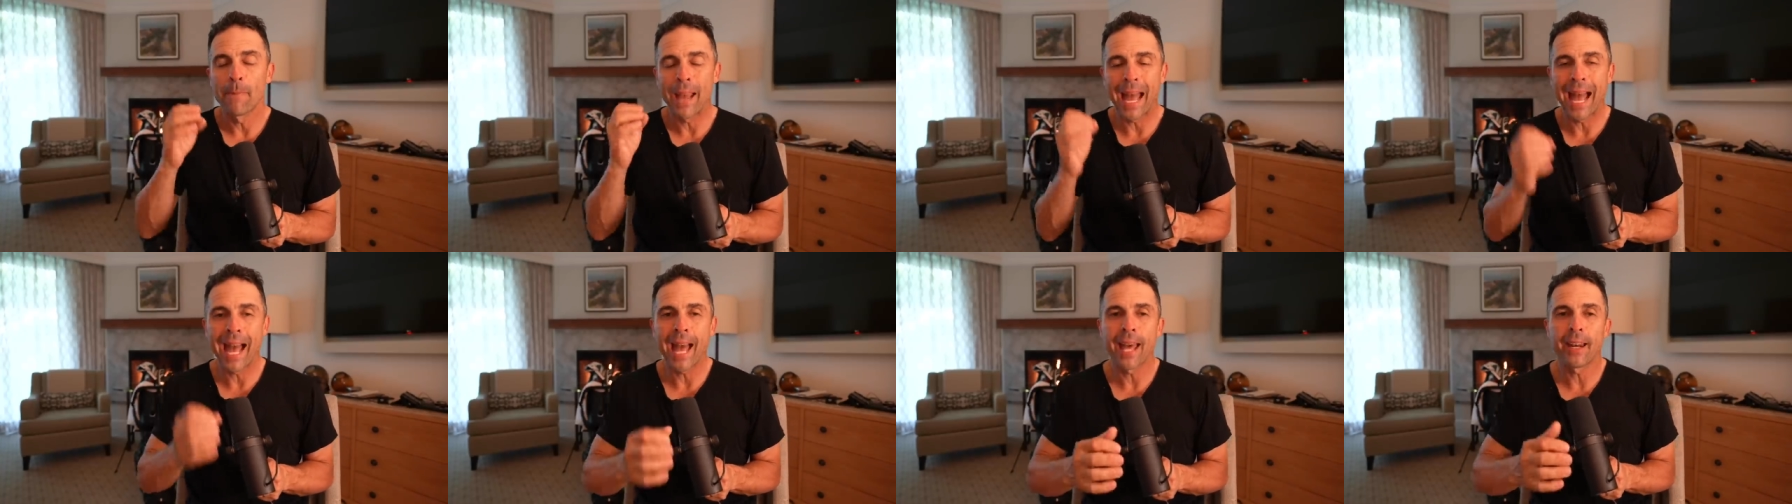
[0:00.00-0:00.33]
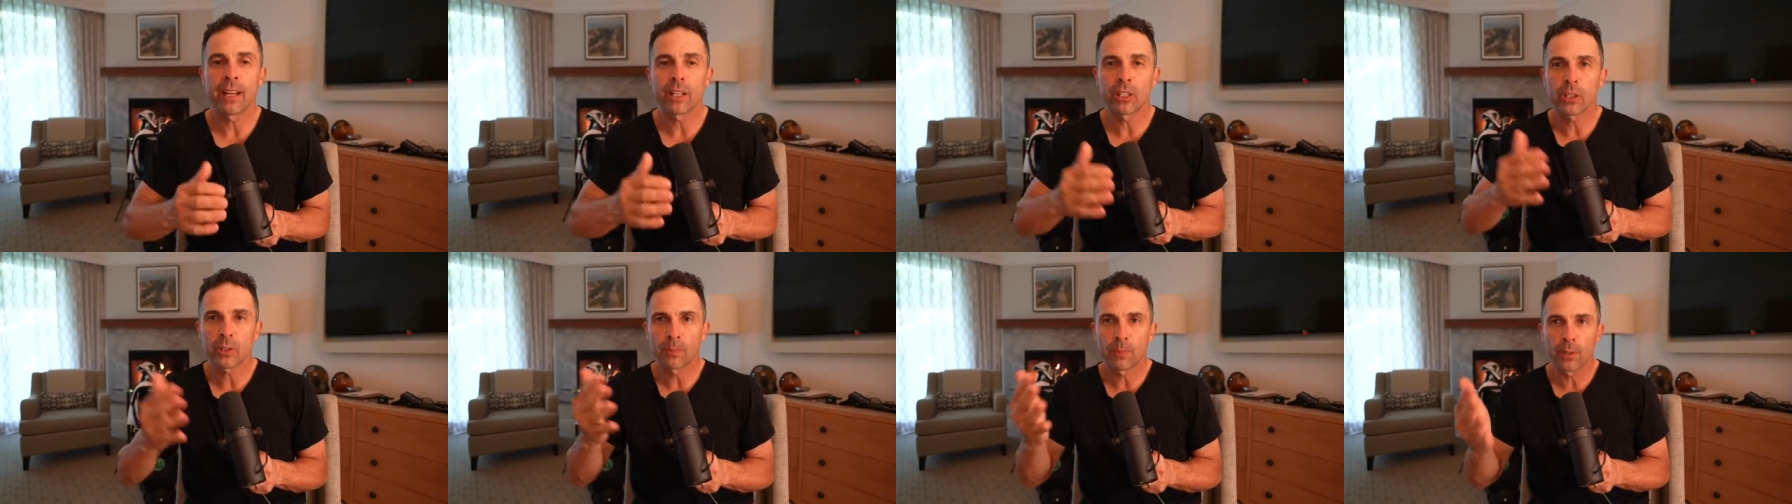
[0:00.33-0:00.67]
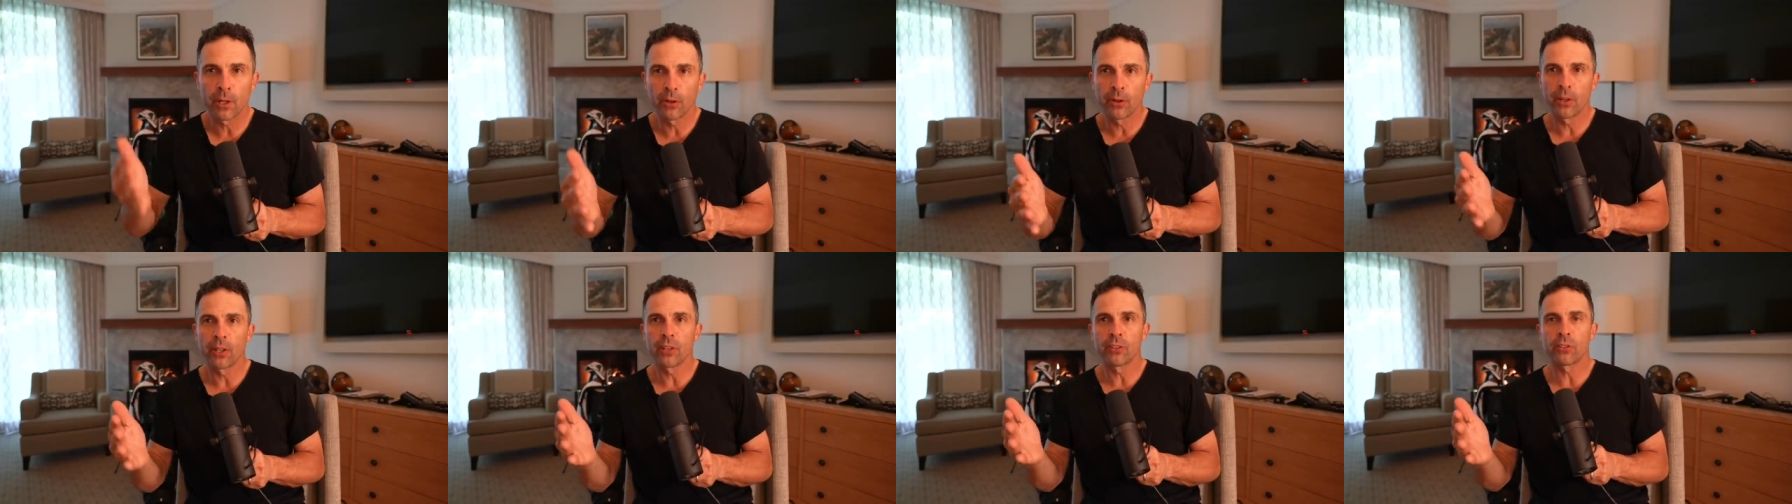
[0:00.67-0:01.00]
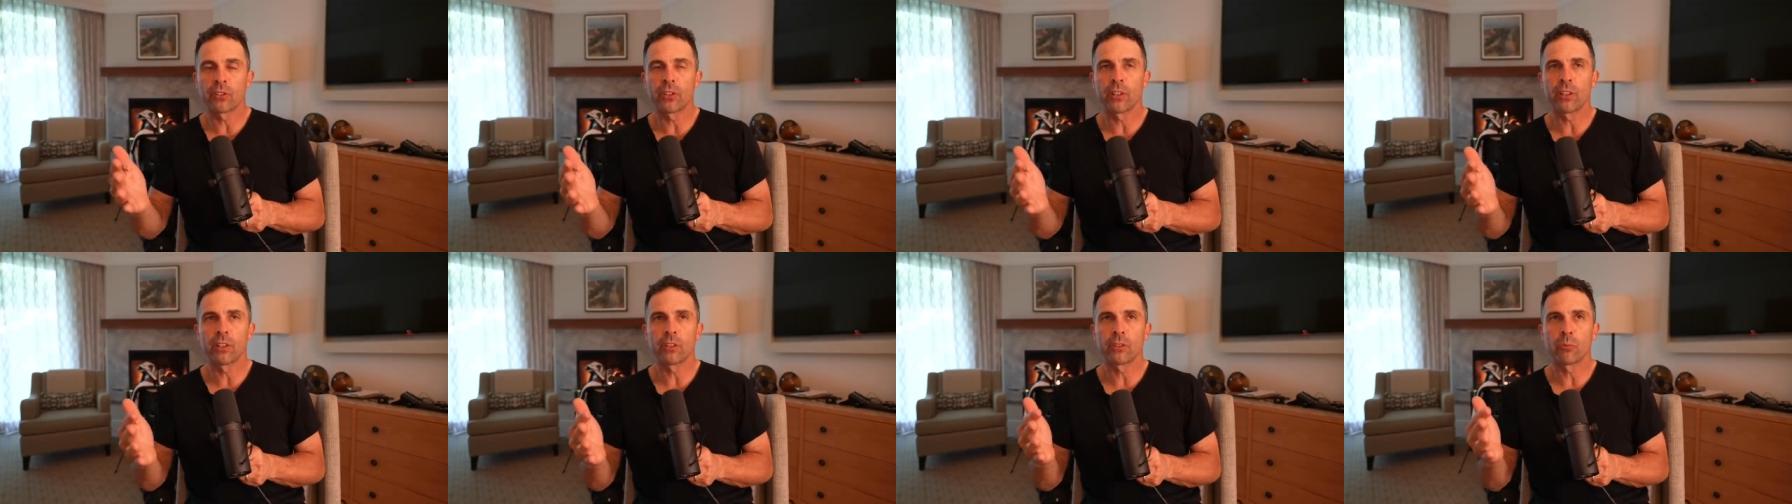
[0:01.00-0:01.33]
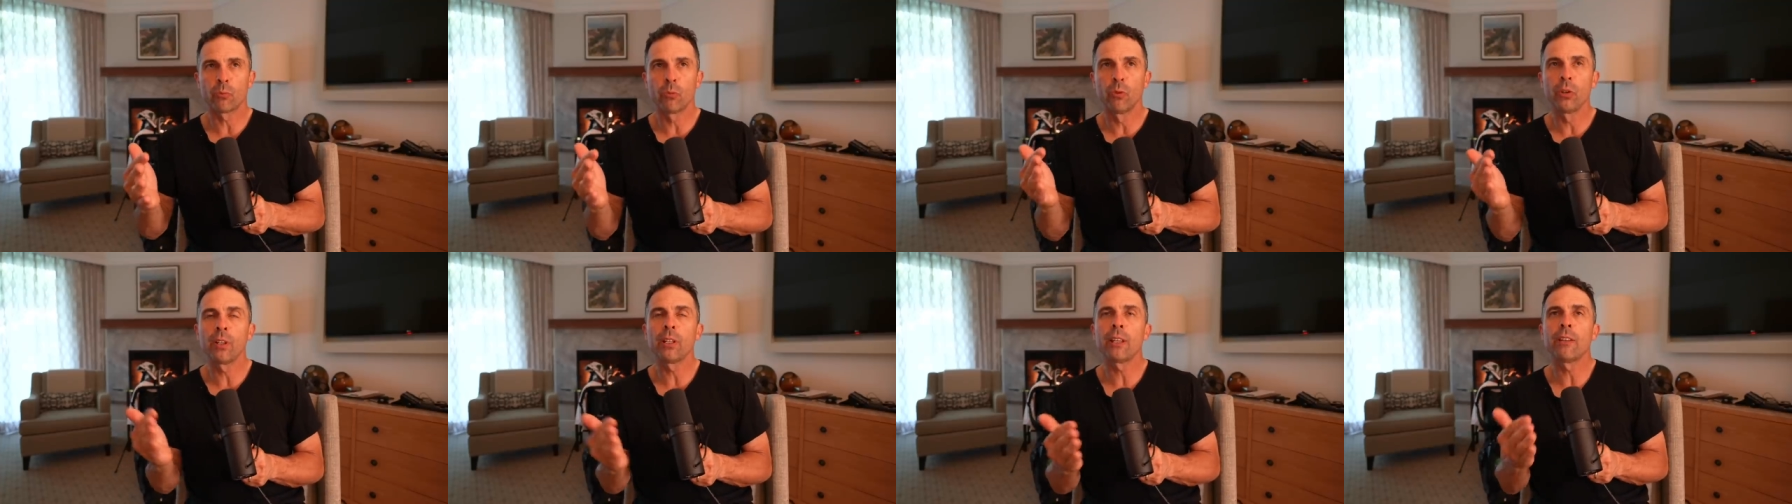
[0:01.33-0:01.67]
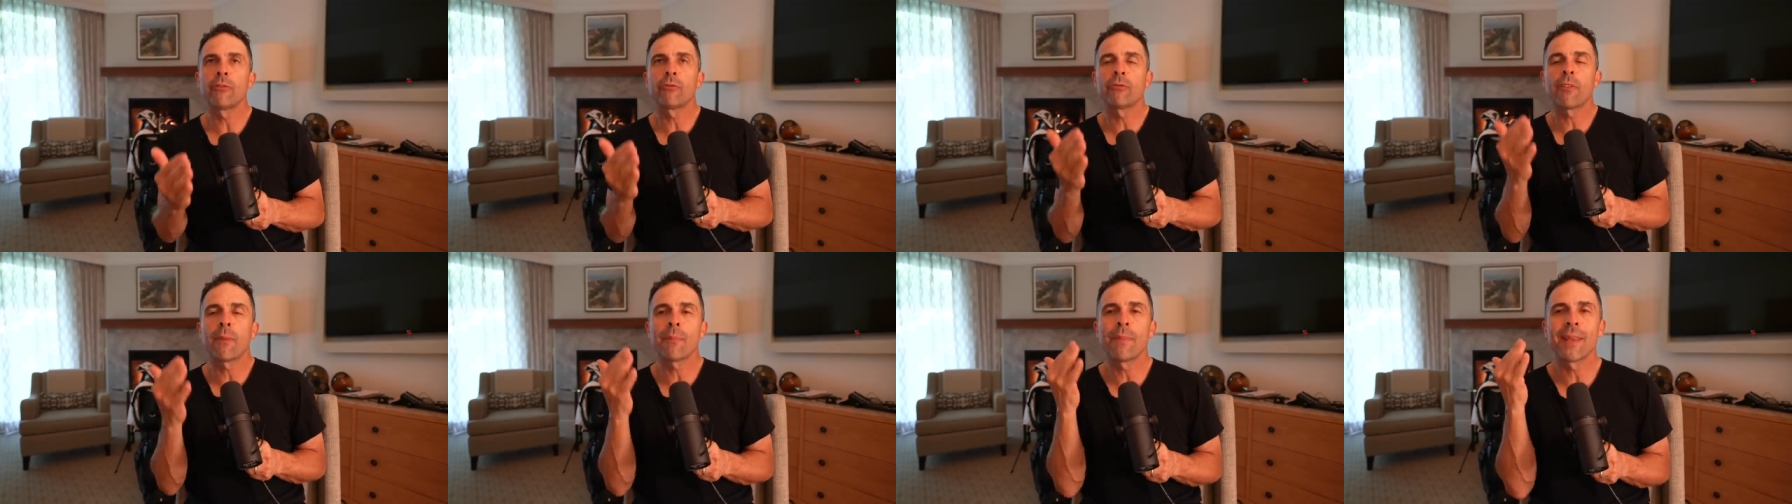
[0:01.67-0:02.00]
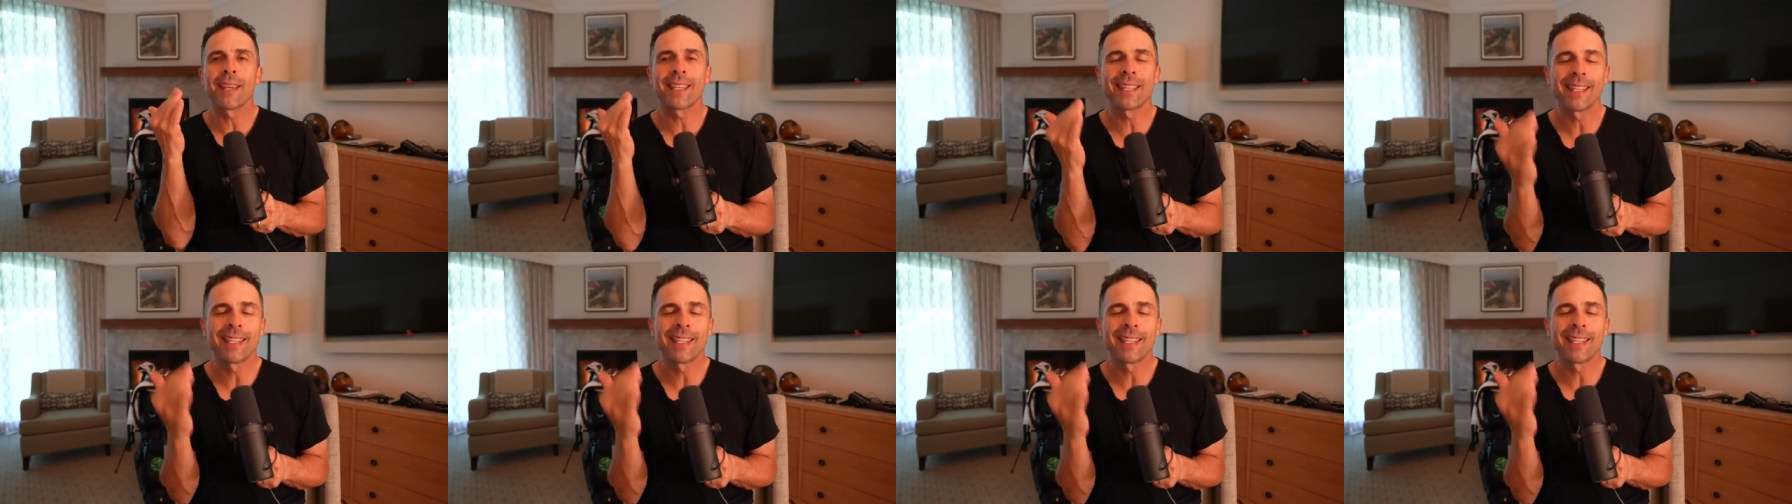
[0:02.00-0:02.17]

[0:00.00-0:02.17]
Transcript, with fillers: bad experiences really from the